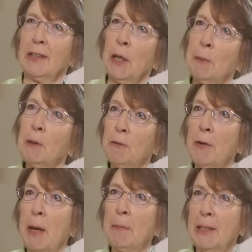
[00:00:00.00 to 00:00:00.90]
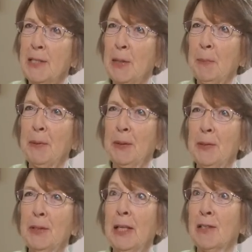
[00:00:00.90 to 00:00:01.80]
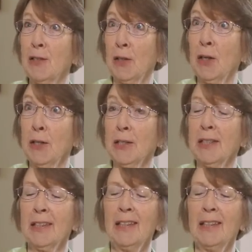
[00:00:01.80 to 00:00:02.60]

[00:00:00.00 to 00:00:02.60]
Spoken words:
couple of families up there to get started.